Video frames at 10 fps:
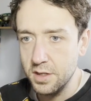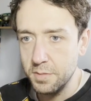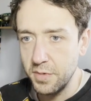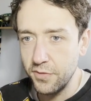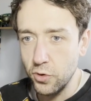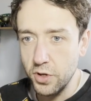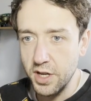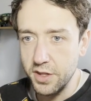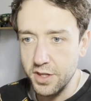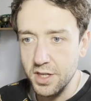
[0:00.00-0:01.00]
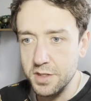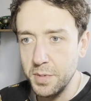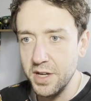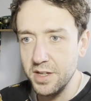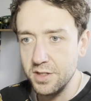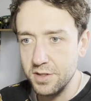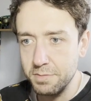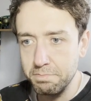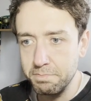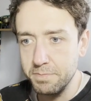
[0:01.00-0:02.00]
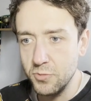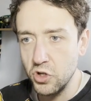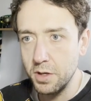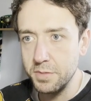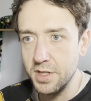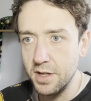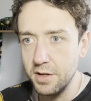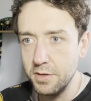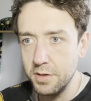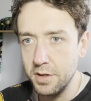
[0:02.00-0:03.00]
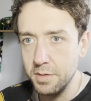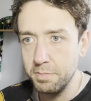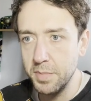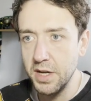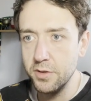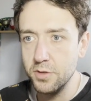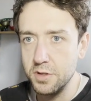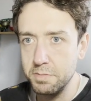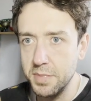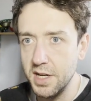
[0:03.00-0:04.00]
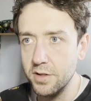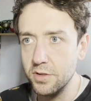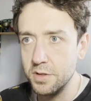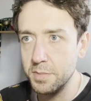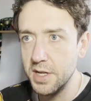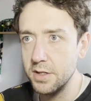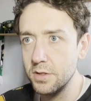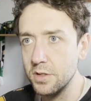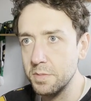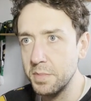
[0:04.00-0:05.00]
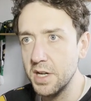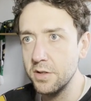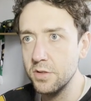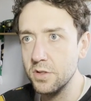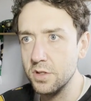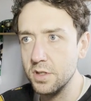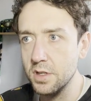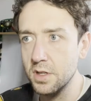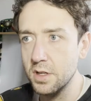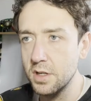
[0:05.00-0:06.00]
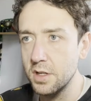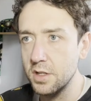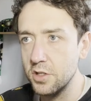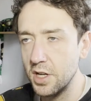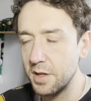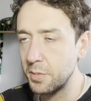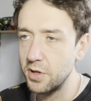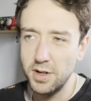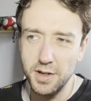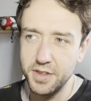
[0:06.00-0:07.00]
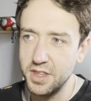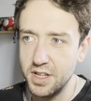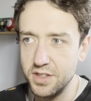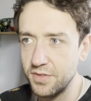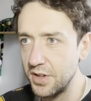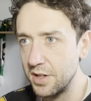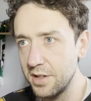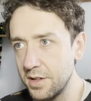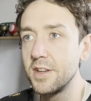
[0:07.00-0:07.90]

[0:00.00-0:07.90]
Before you hit these spikes, drop down, bounce, bounce, bounce, bounce, checkpoint. I think that's fair.